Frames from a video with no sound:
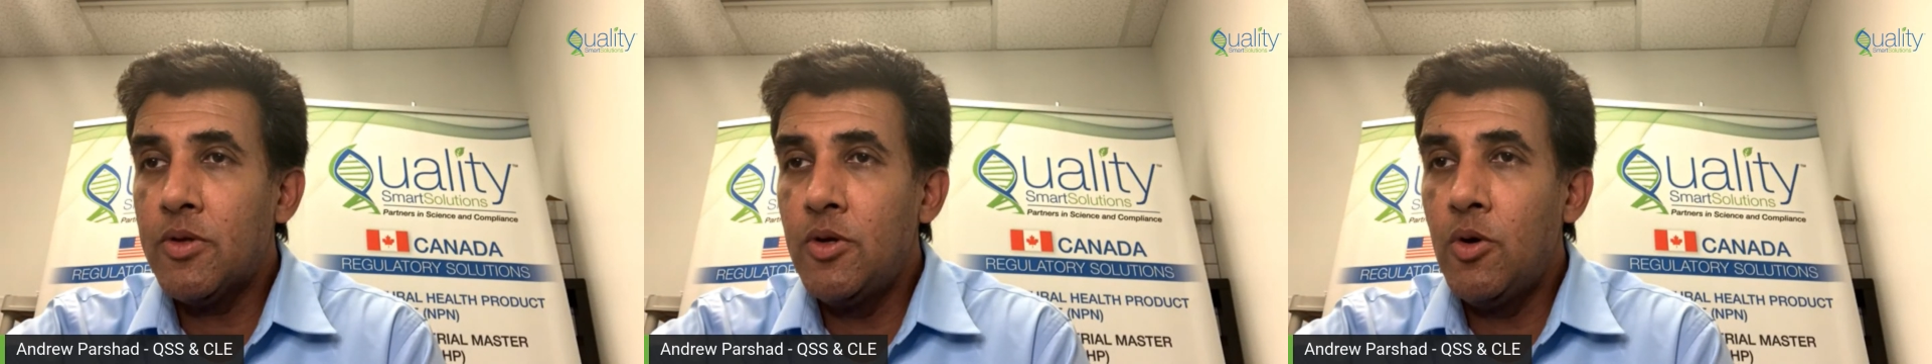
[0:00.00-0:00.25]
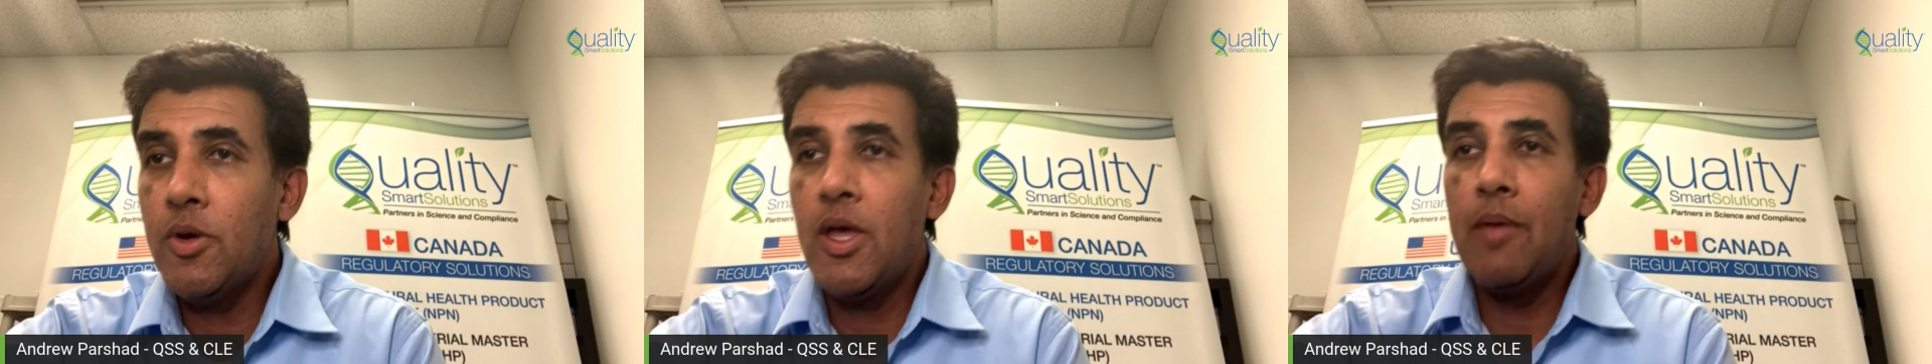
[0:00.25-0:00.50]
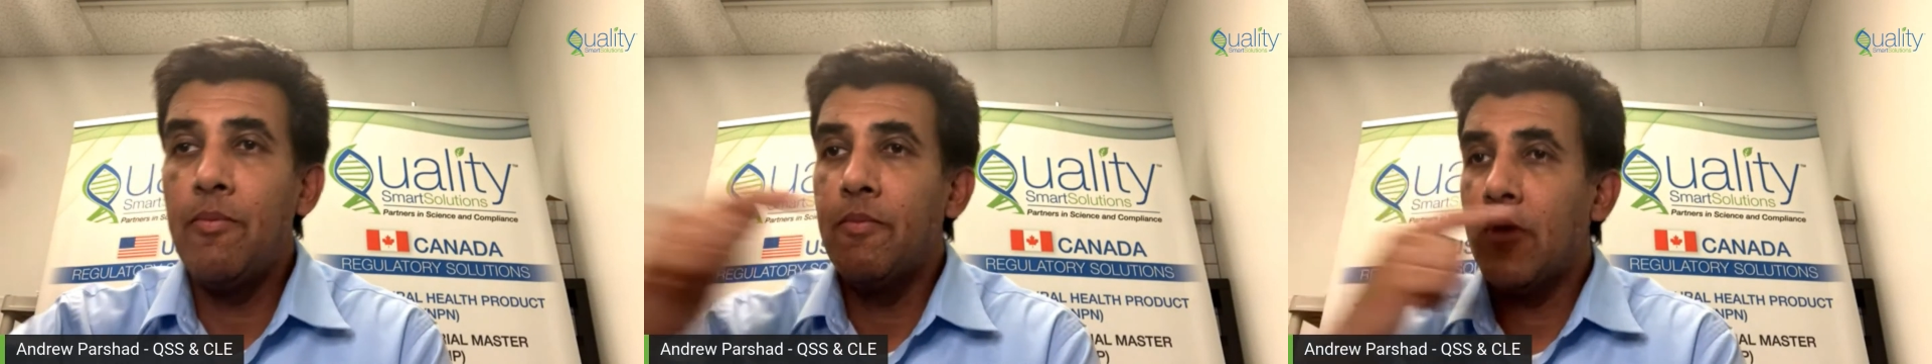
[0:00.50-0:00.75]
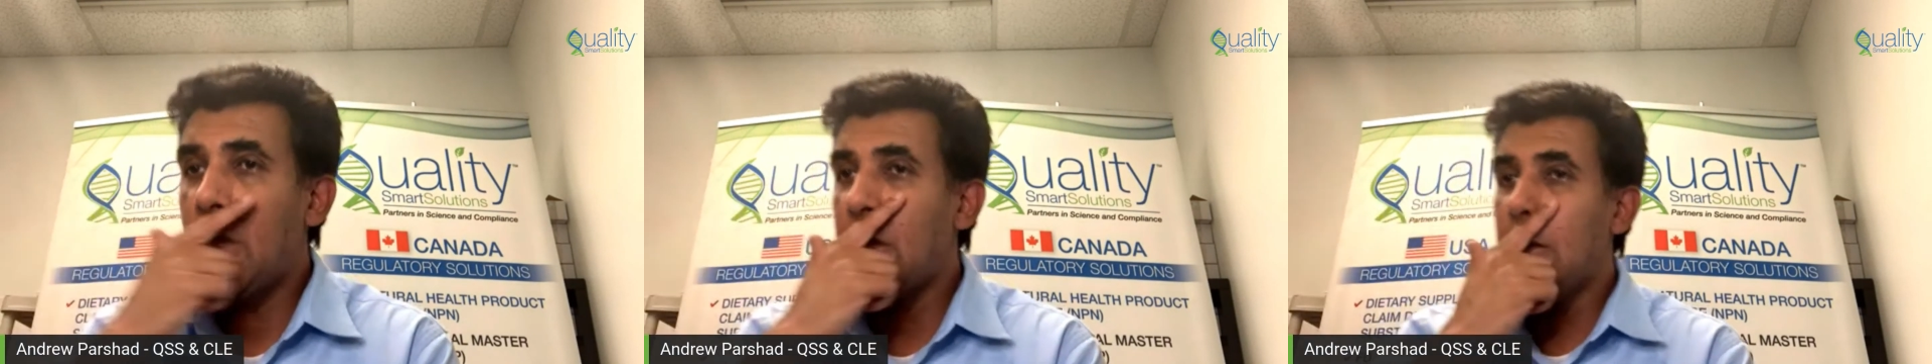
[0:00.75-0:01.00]
no
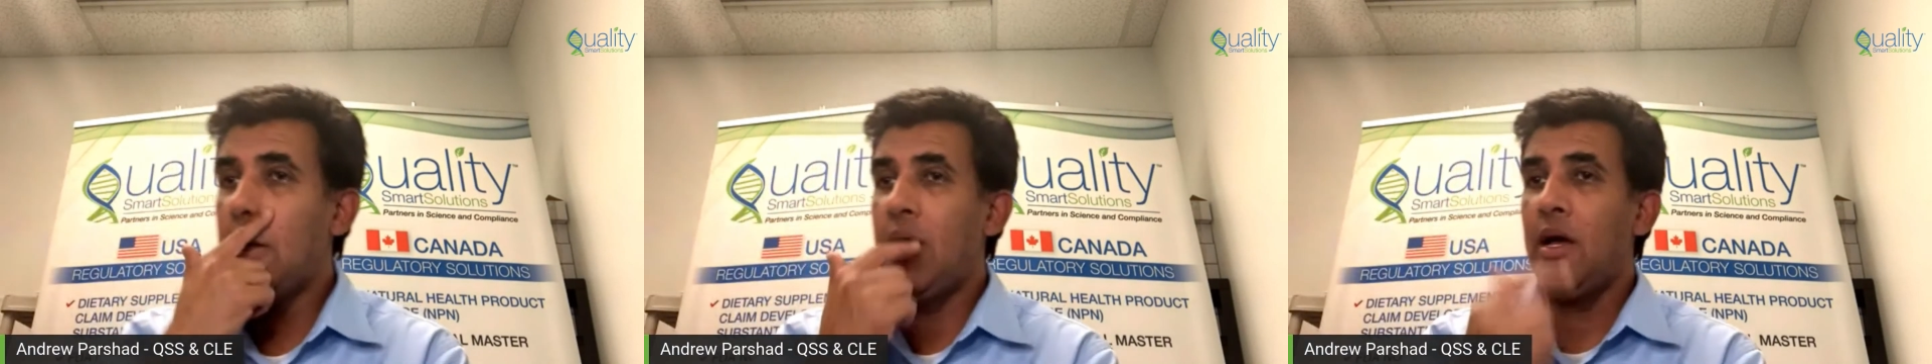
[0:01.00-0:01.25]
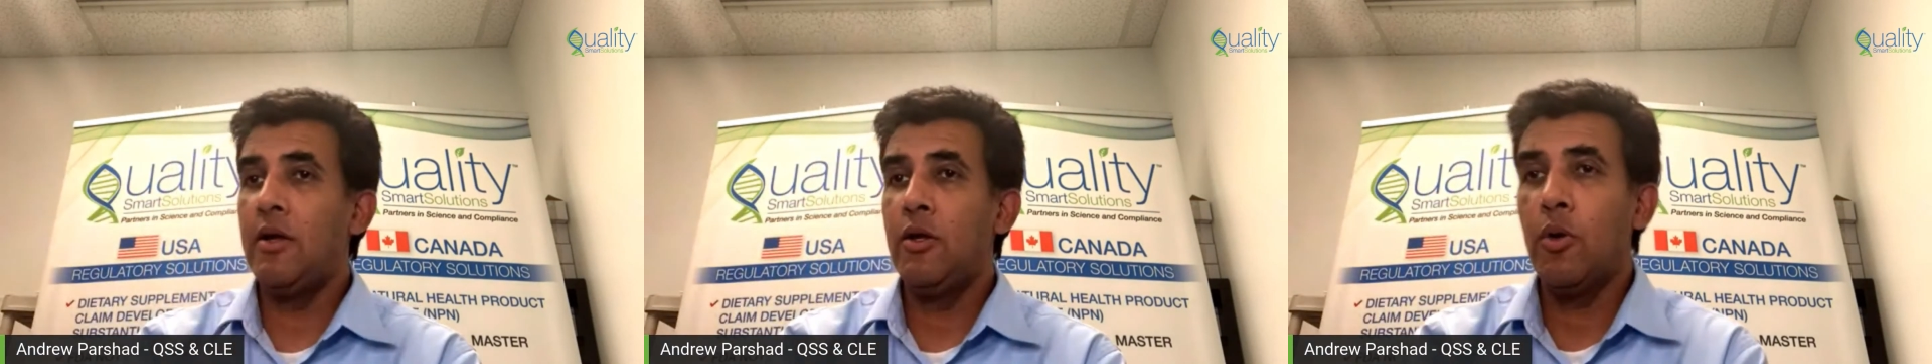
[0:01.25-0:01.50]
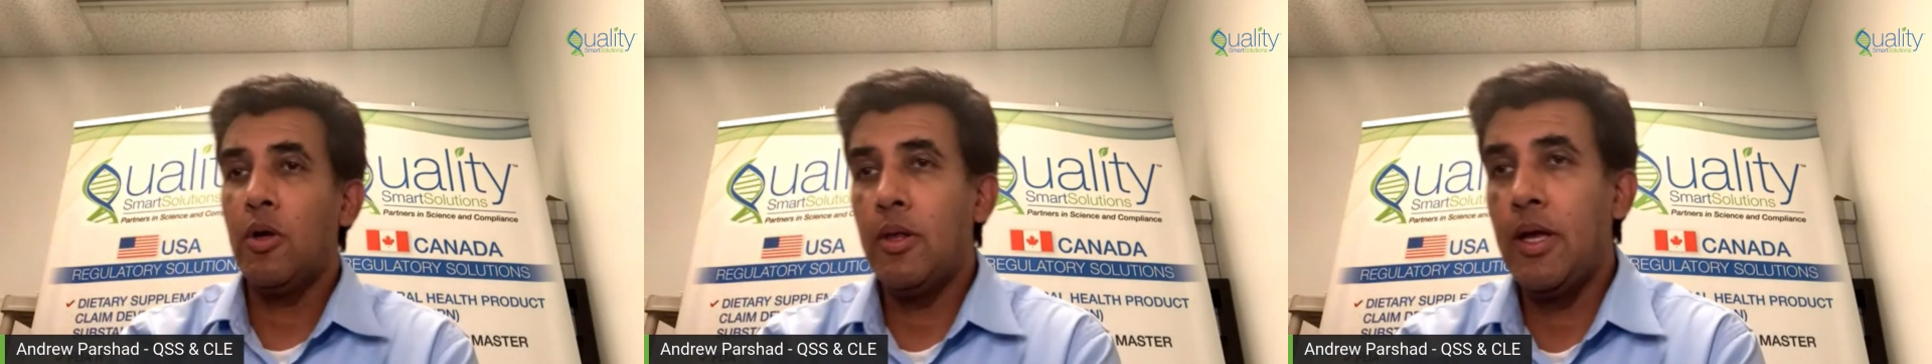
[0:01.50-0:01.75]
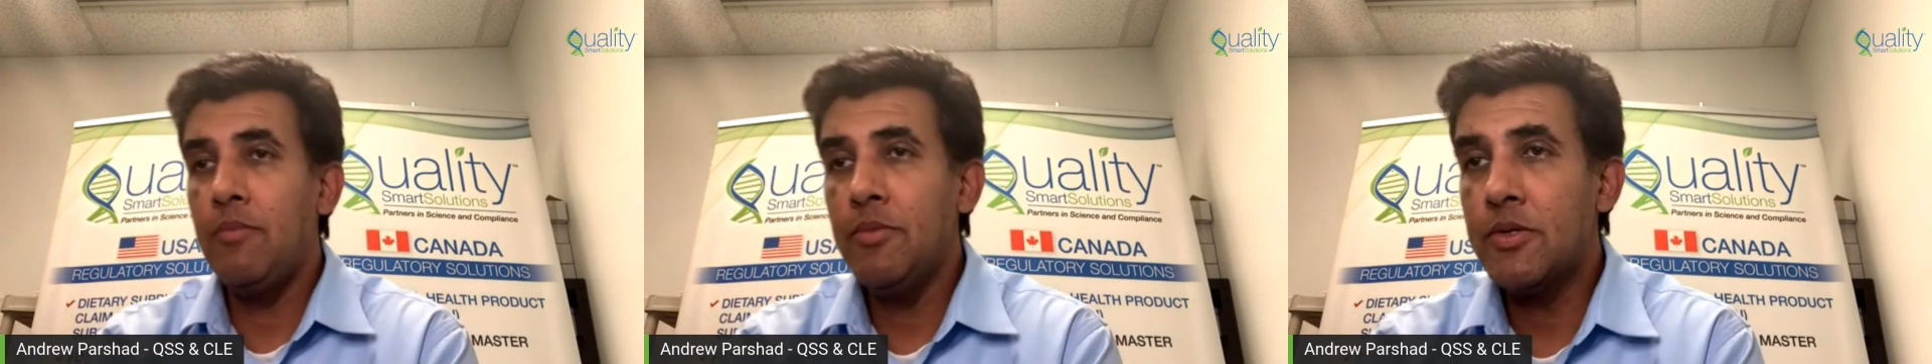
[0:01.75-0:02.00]

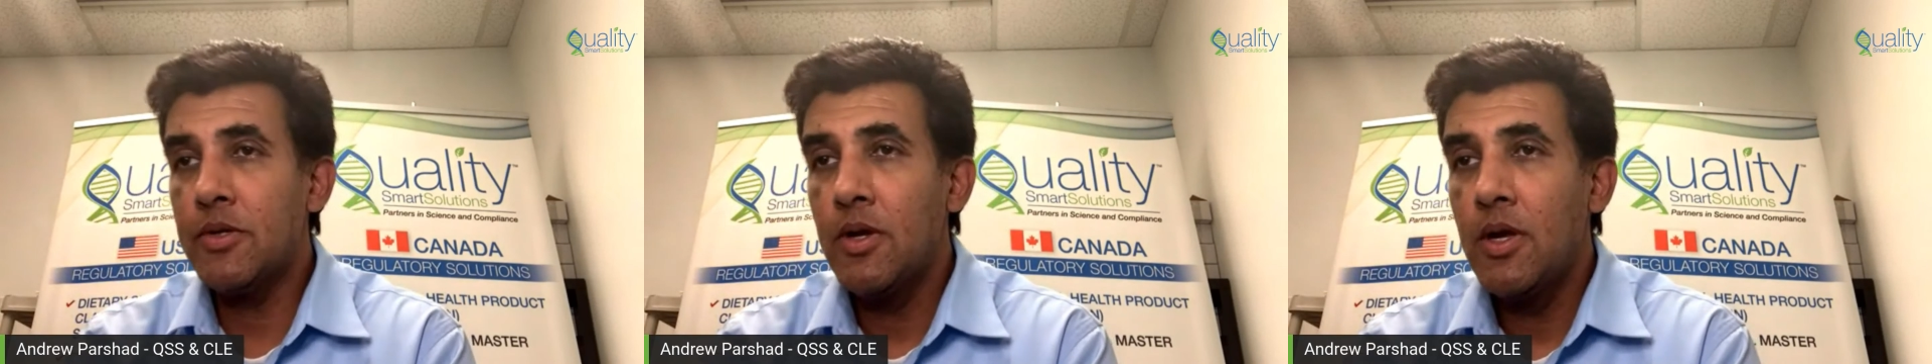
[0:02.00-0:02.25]
claims.